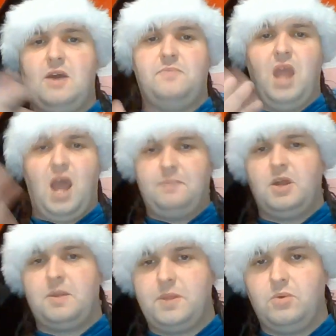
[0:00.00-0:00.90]
Now,
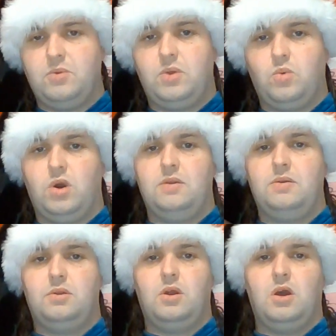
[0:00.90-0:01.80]
I'm not the only
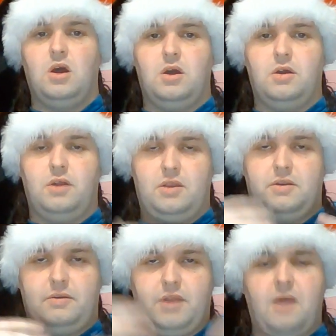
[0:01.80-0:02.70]
one,
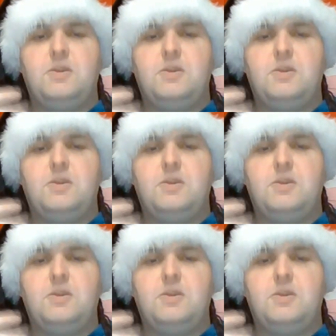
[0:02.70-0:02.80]
I'm